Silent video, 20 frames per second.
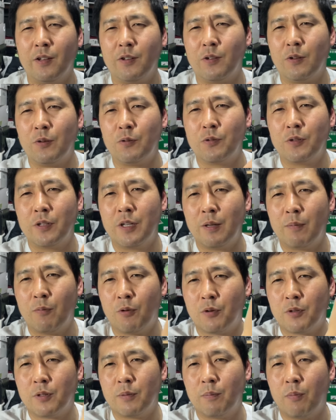don't you need
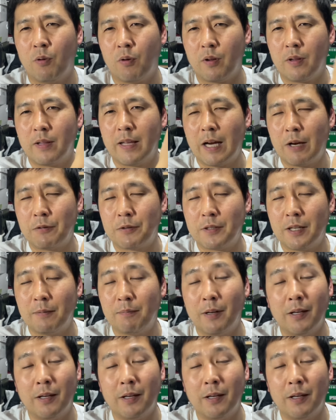more support on the outside?